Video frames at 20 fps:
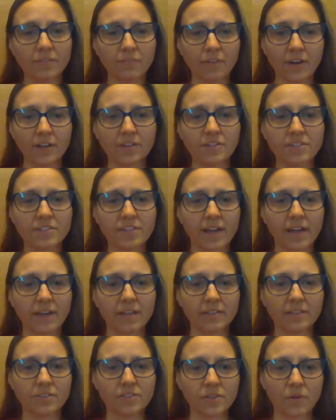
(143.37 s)
fire
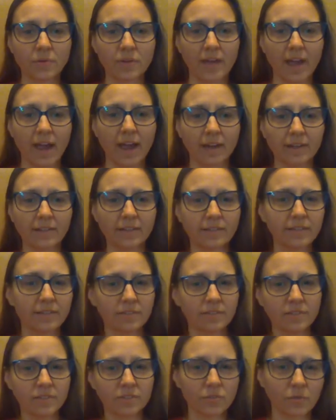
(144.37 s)
sign, zodiac,
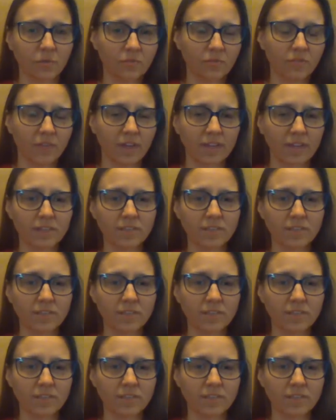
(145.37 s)
sort of thing.